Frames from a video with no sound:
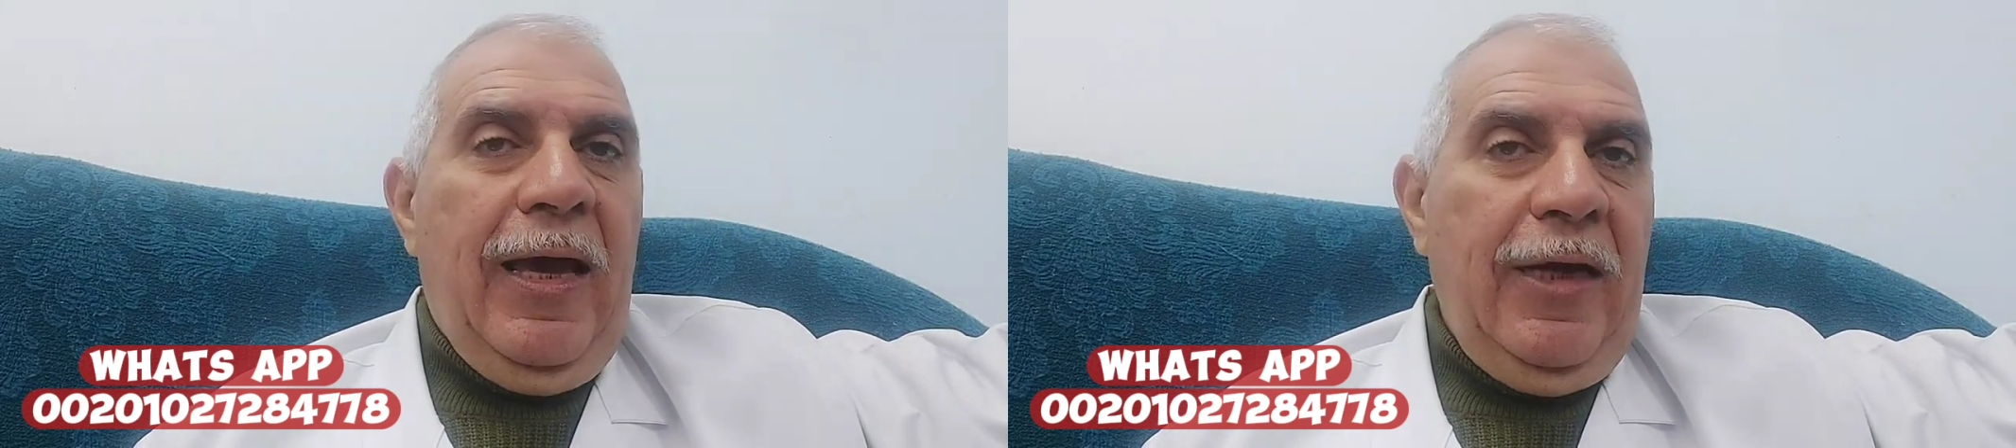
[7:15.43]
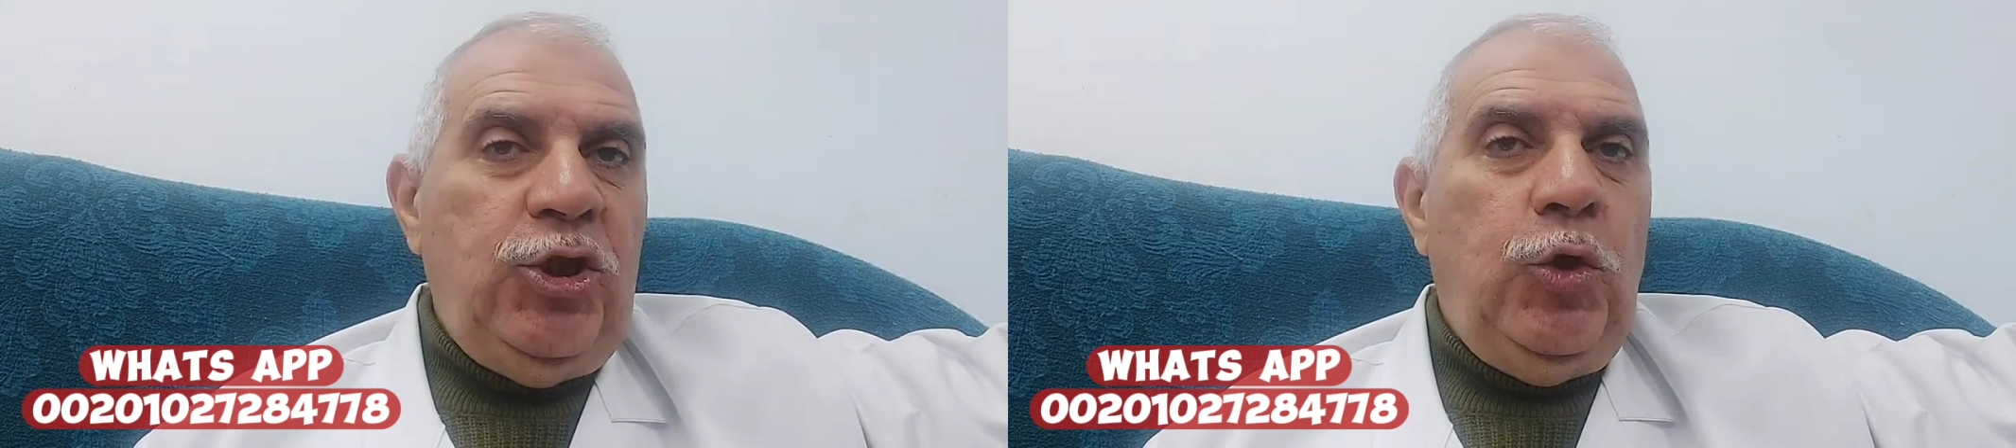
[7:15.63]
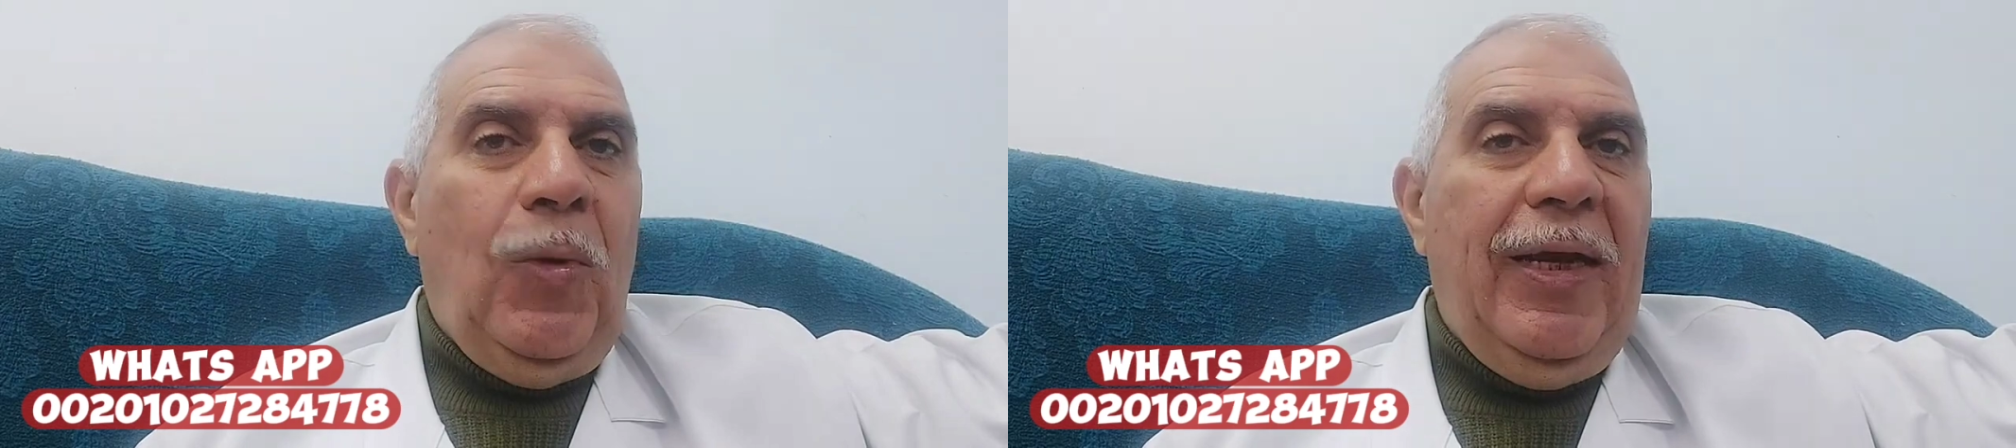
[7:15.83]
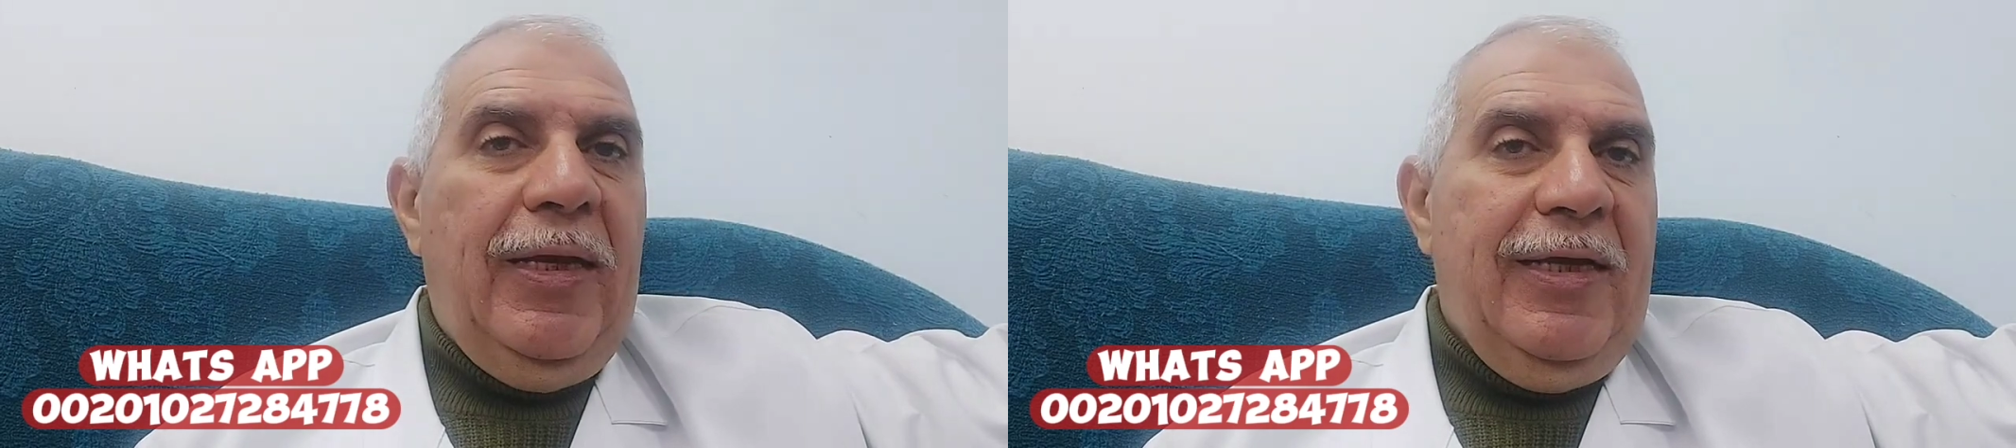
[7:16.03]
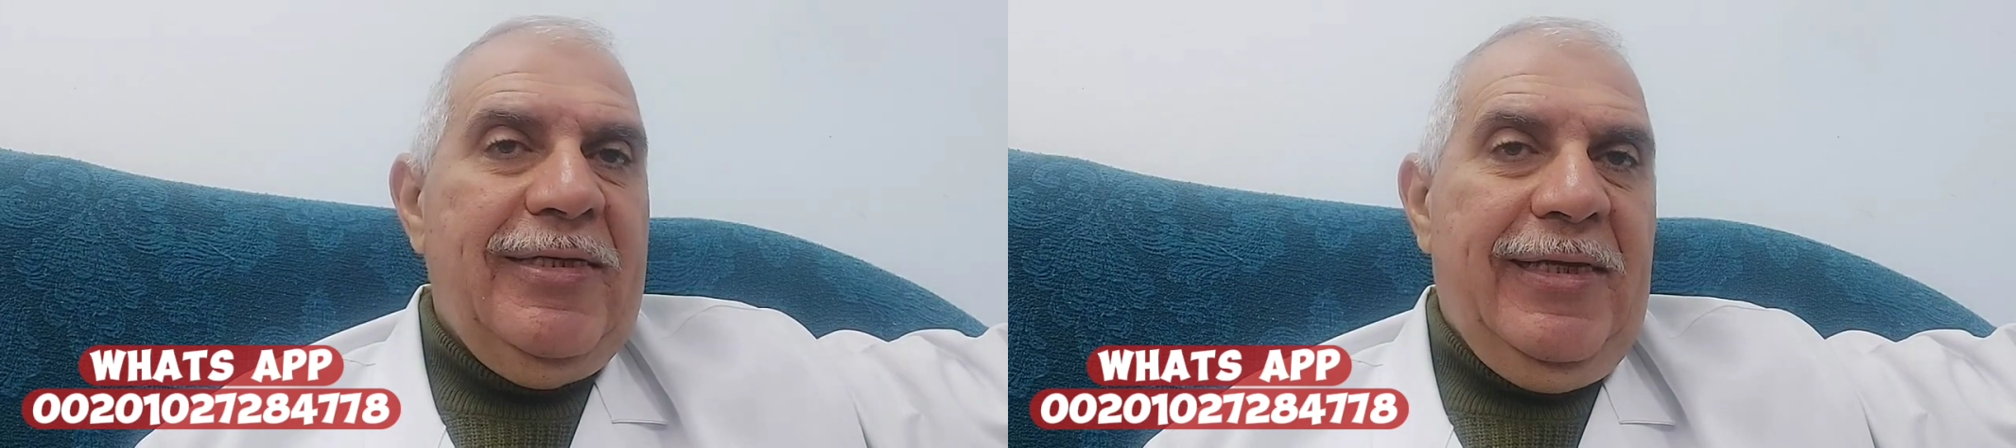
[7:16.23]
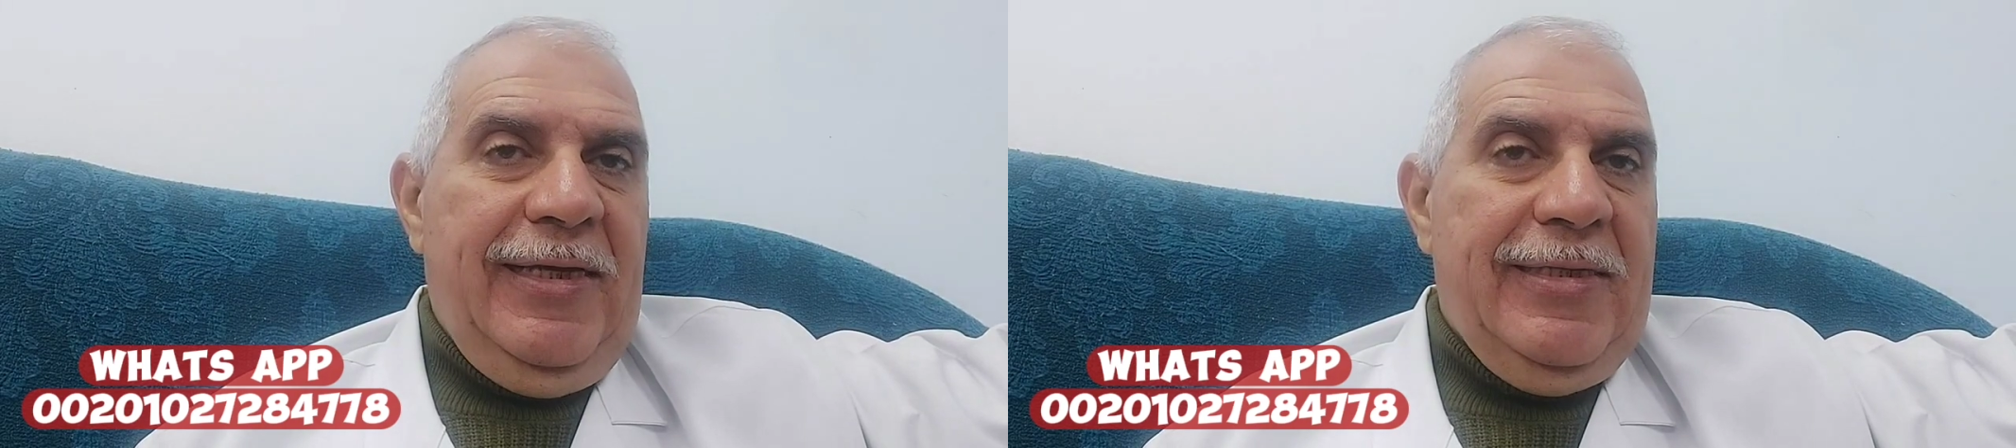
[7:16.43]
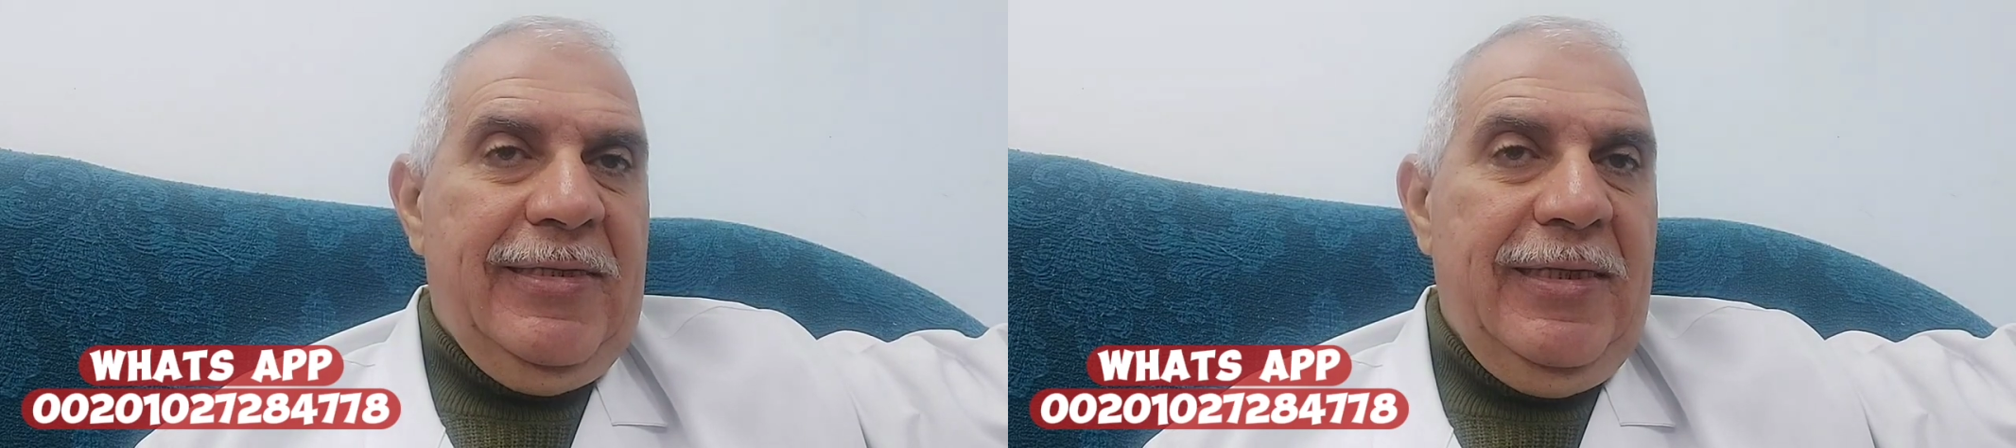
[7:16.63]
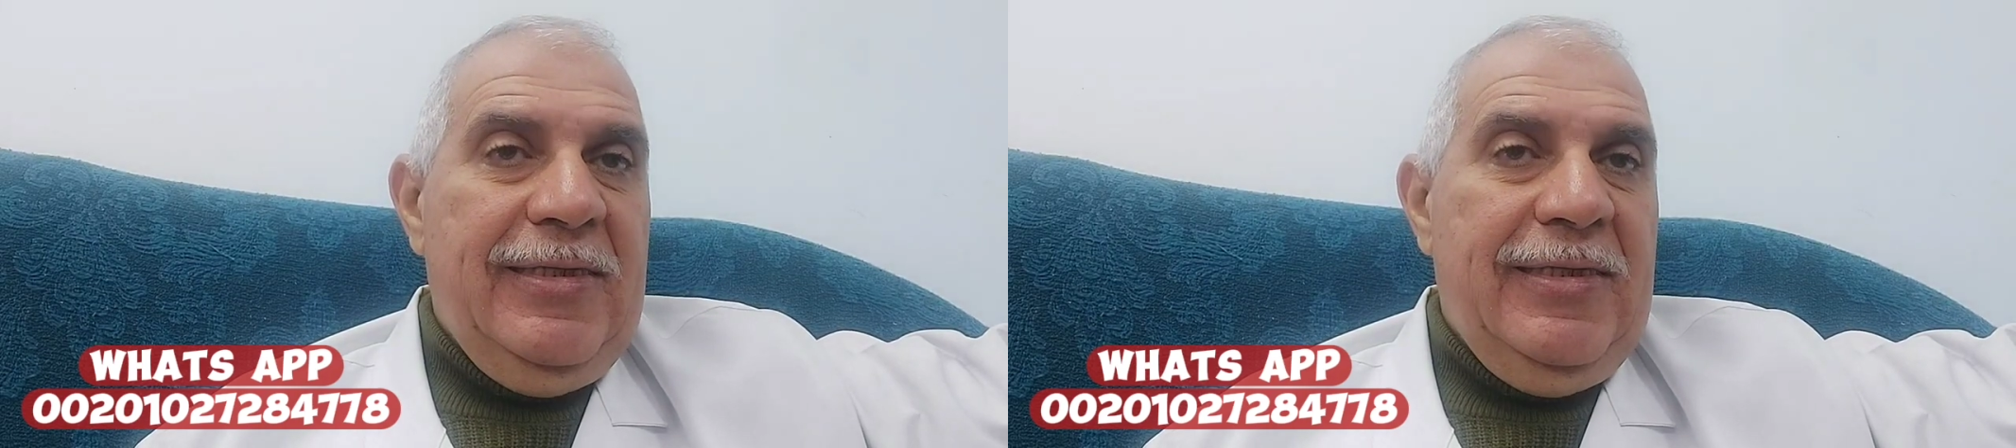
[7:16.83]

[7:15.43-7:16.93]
actual risk is.